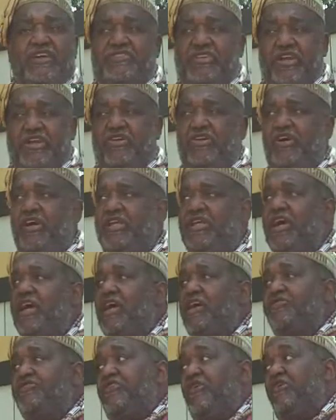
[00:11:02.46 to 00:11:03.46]
as he could
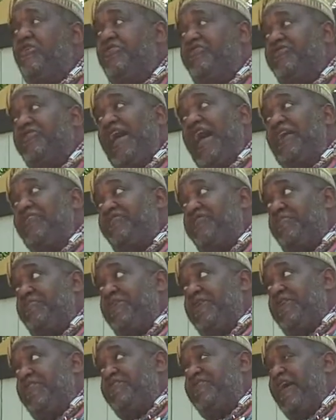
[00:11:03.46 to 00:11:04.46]
so as not to
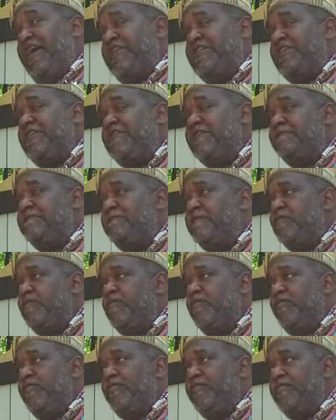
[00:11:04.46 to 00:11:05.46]
be detected.
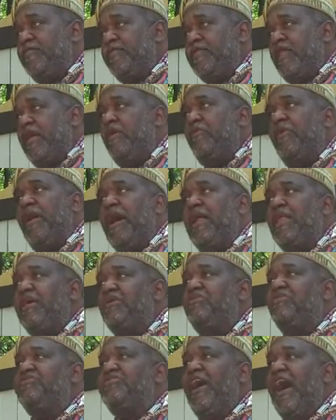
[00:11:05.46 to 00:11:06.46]
And while
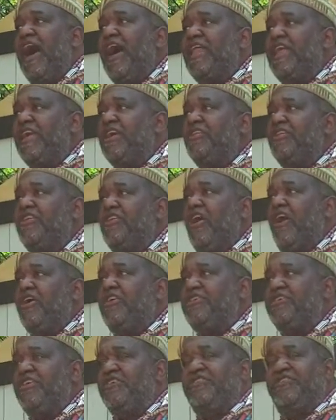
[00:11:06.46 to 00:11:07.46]
he was hiding in the
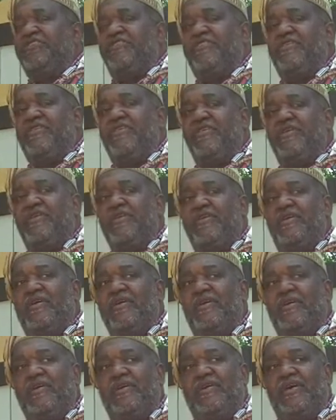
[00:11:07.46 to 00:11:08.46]
darkness,
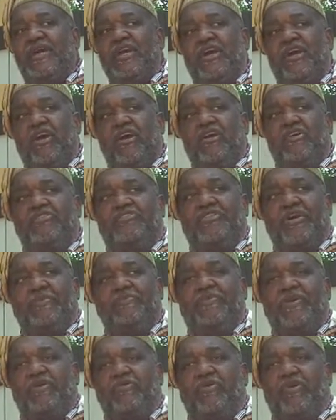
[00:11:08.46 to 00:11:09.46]
he heard
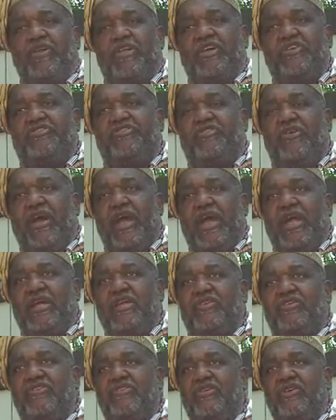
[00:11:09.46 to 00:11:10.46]
something really
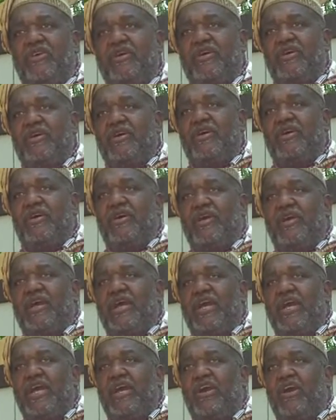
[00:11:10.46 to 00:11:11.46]
strange.
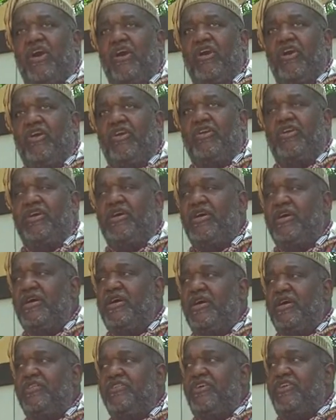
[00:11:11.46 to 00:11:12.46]
He heard
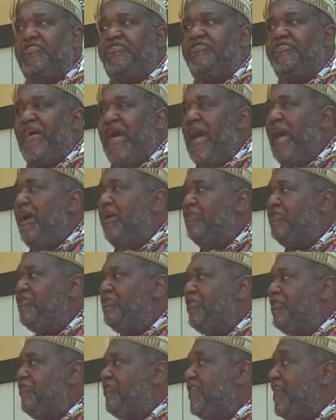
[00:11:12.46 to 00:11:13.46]
the
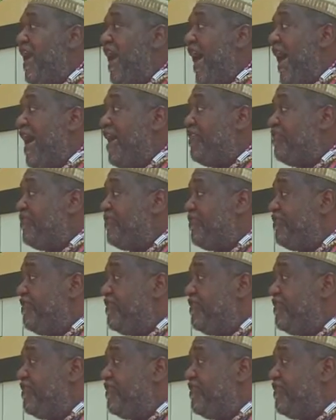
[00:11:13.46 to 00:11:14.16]
sound of cats.